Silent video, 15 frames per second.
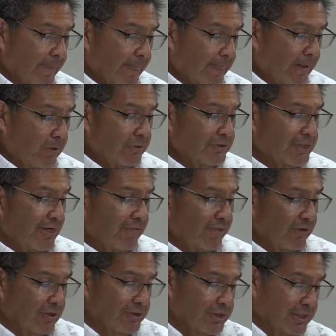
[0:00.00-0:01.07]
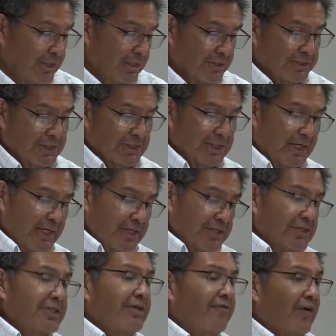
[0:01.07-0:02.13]
Notice that verse again. It says,
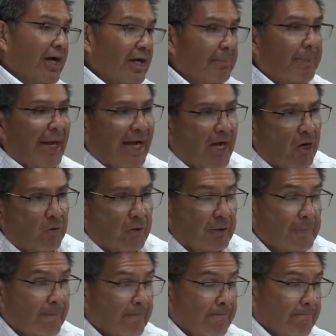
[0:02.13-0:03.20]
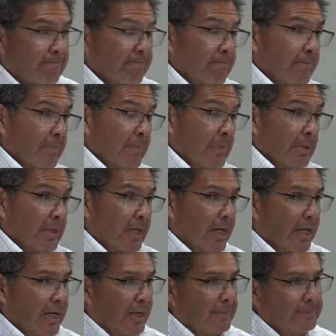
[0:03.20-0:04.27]
His divine power.
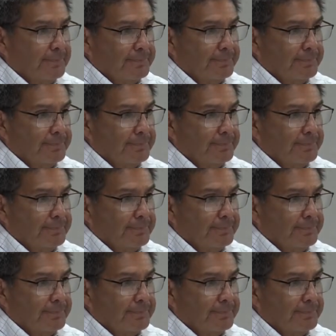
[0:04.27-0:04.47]
Uh,